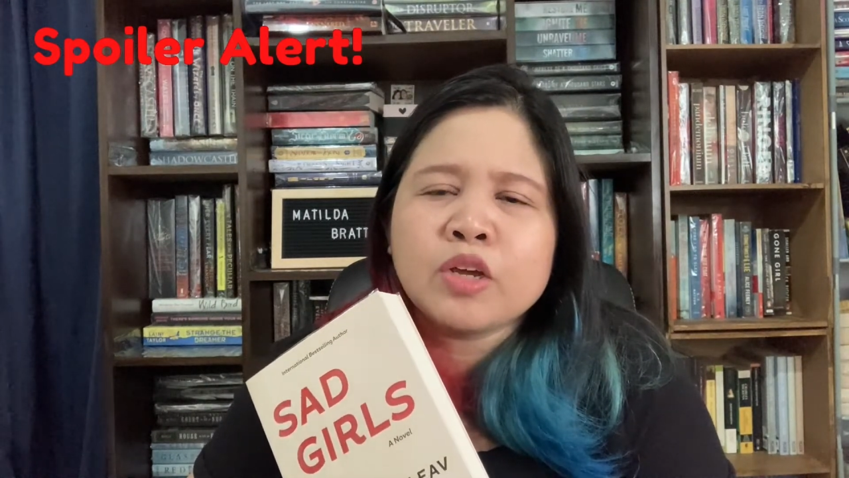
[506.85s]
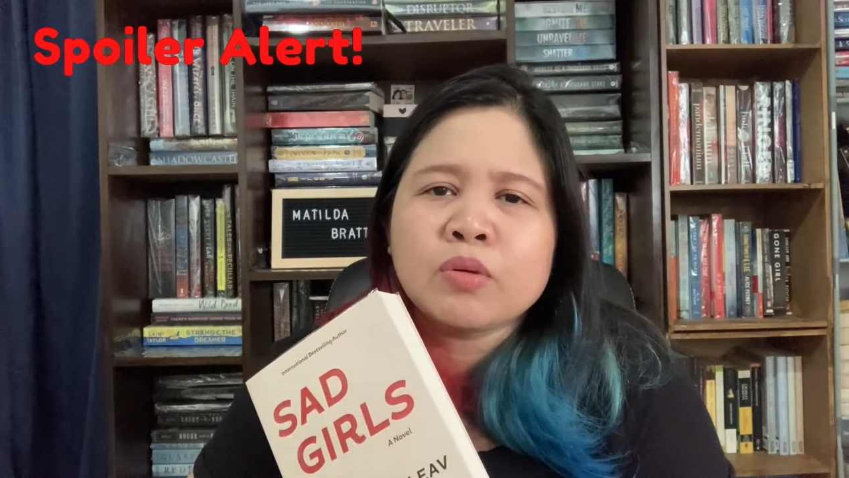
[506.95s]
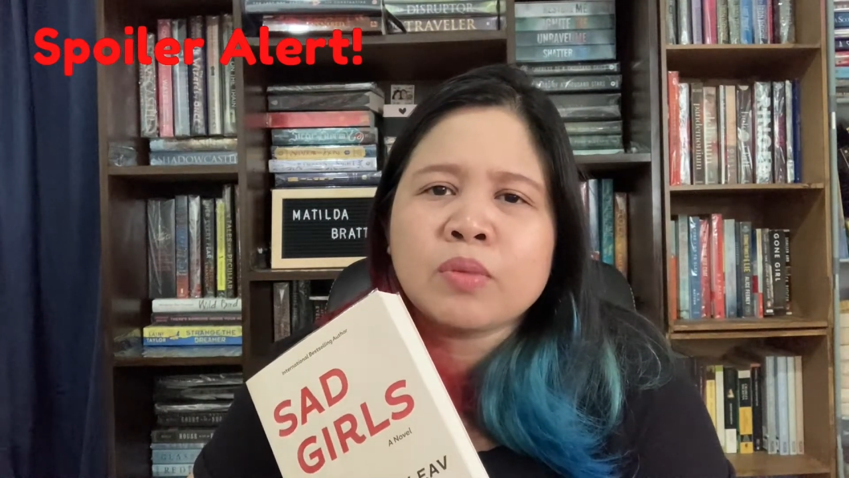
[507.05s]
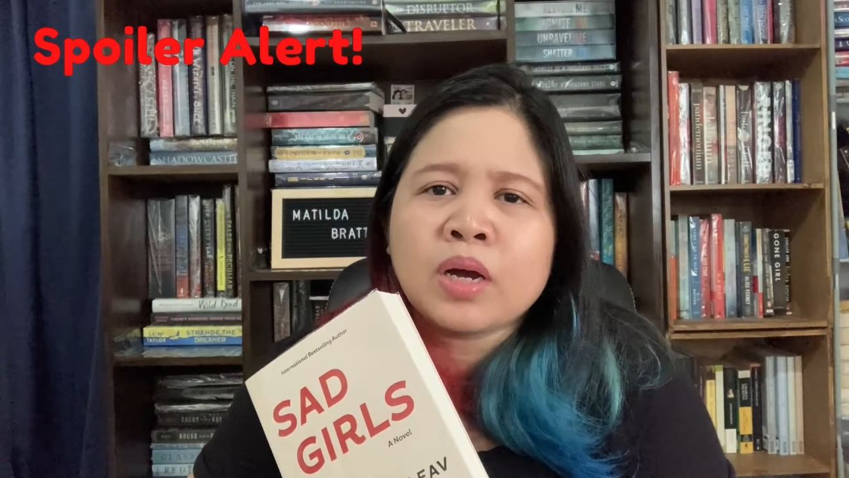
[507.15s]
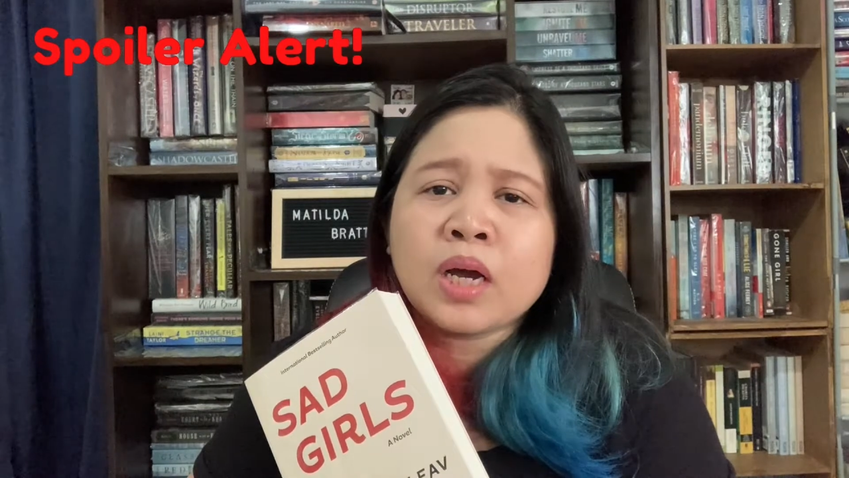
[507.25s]

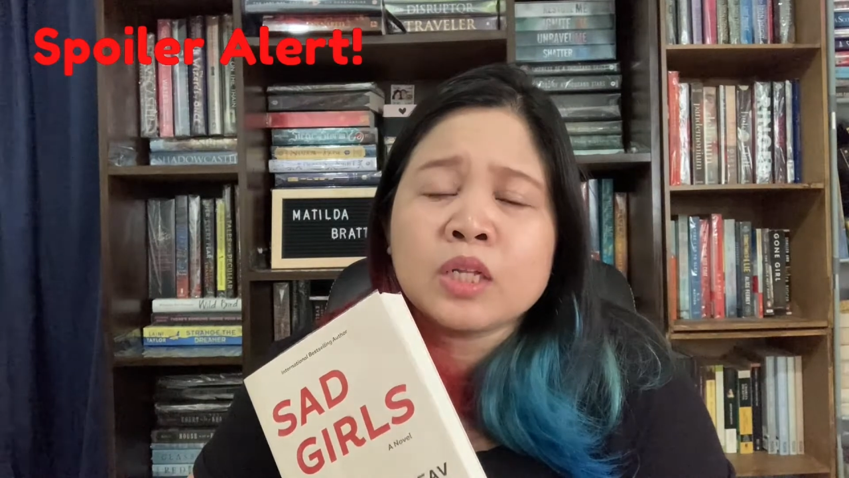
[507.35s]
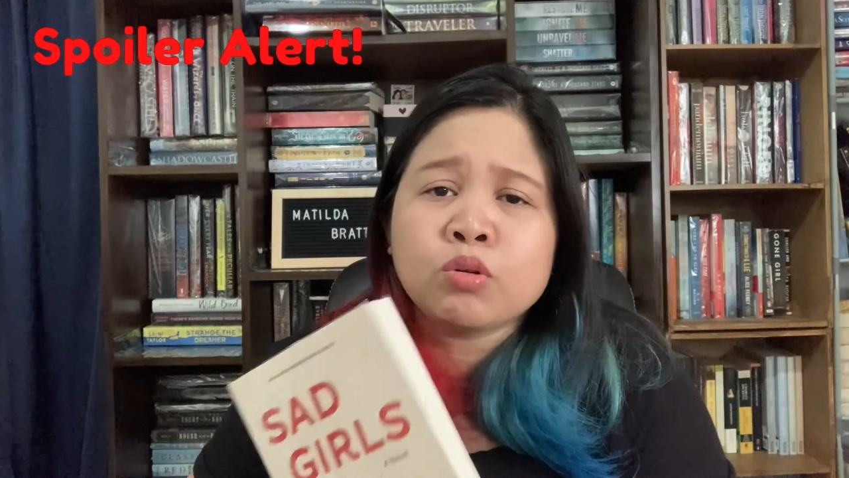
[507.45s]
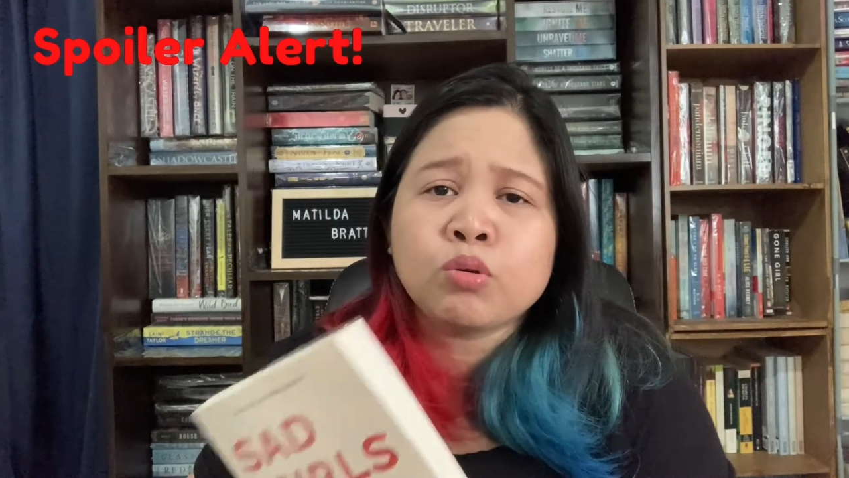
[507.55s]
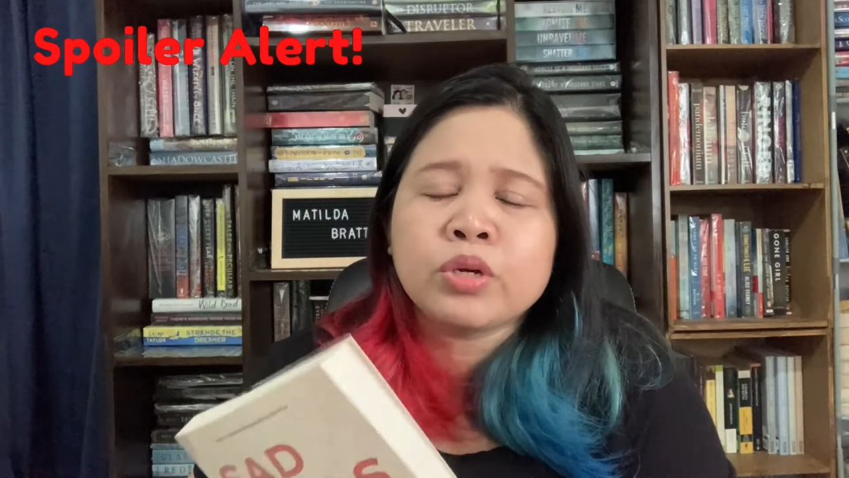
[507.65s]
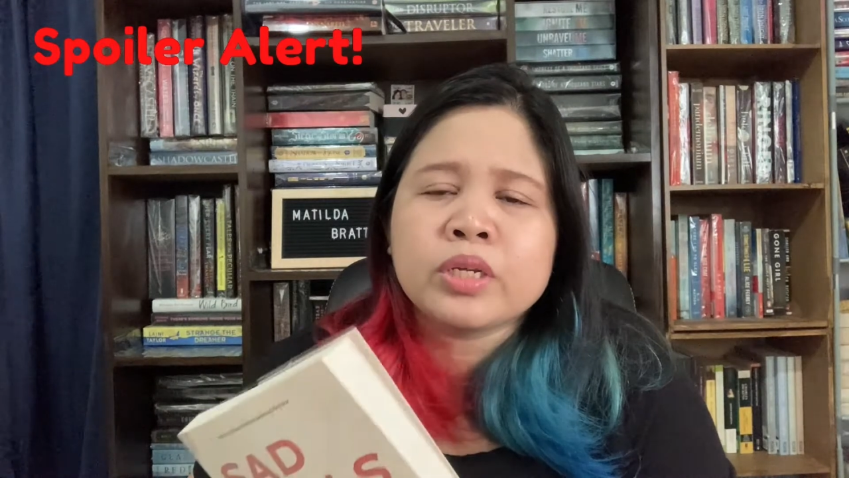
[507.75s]
yung
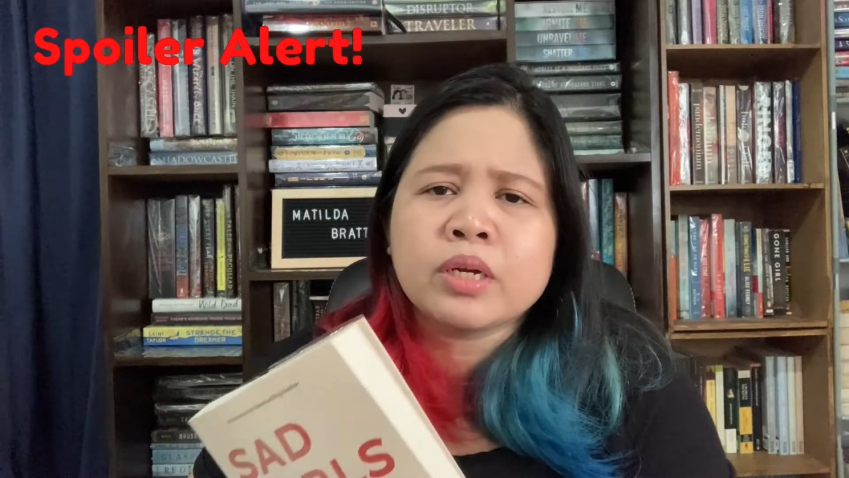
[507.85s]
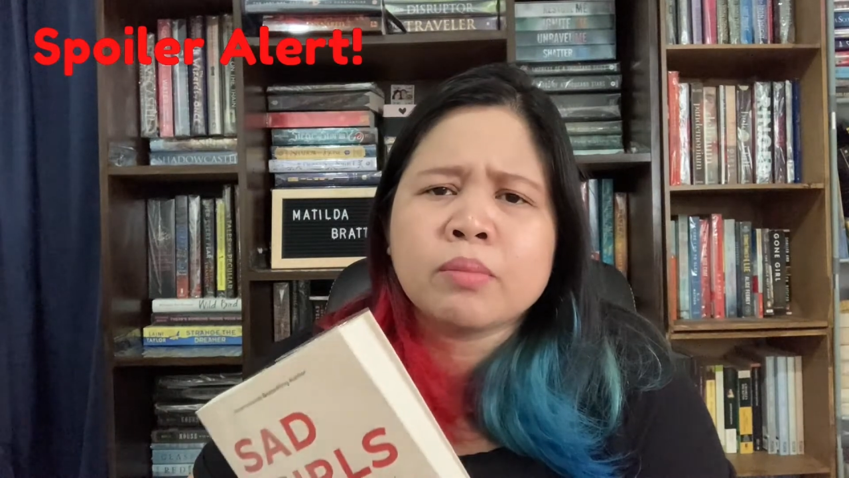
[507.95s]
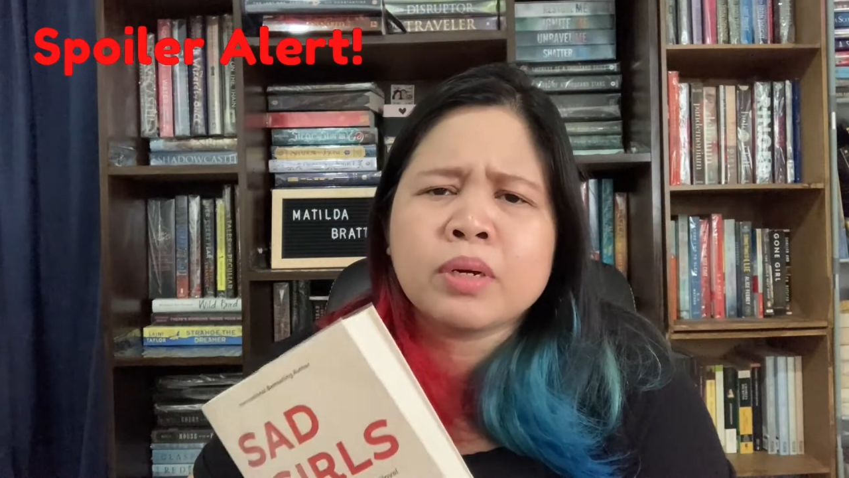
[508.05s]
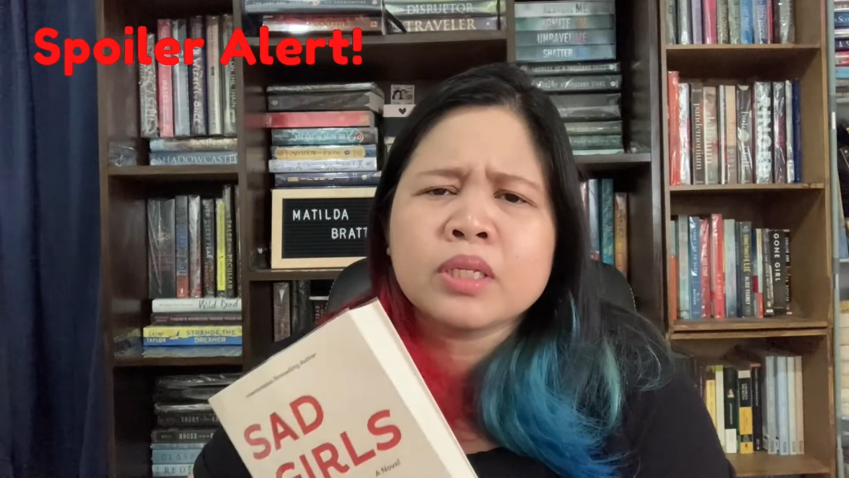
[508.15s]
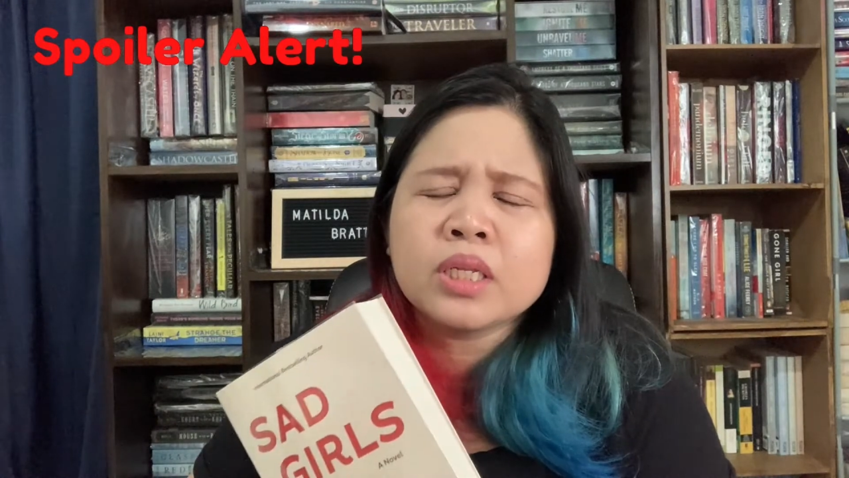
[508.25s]
makakatuluyan niya,
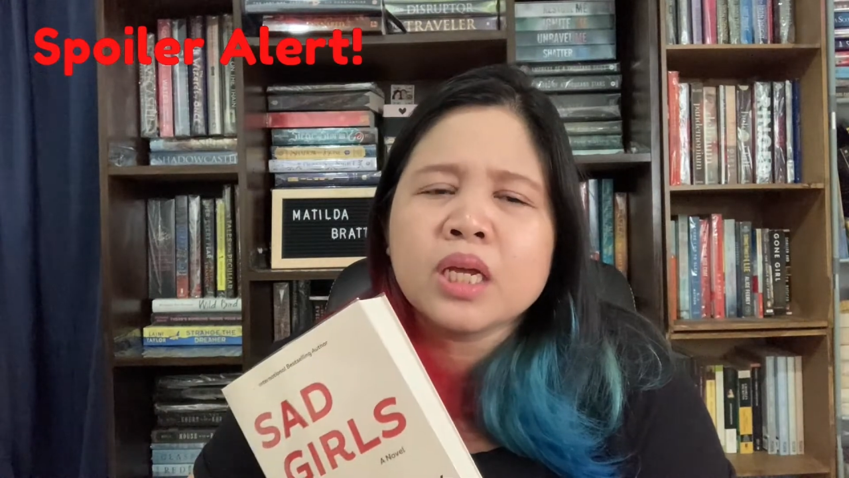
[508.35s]
but